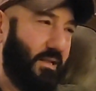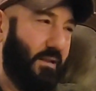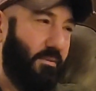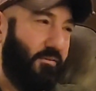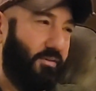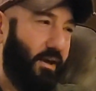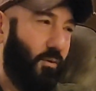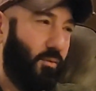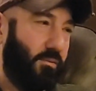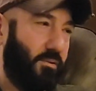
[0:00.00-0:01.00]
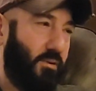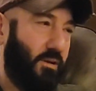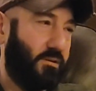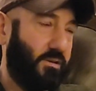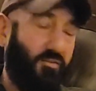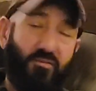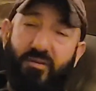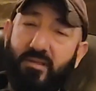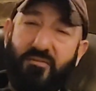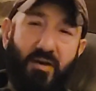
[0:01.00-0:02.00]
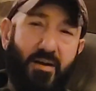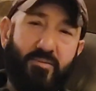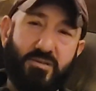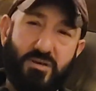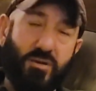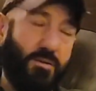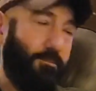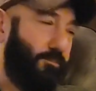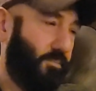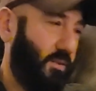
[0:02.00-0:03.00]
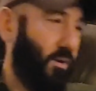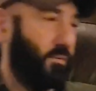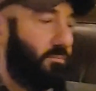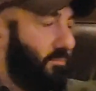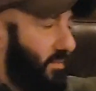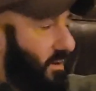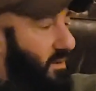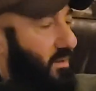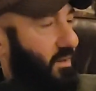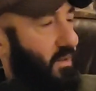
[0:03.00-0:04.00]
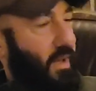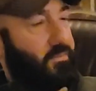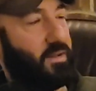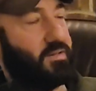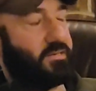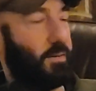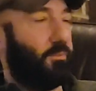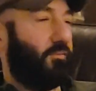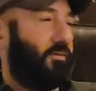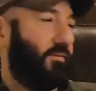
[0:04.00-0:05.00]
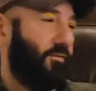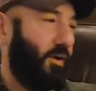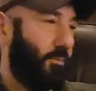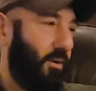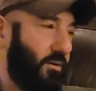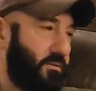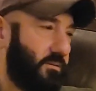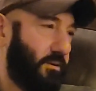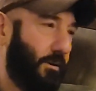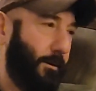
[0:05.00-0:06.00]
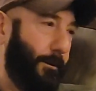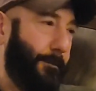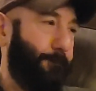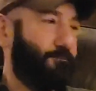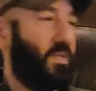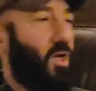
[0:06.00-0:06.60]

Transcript: the limit for that one. For $55, it's good. The everyday step for $55.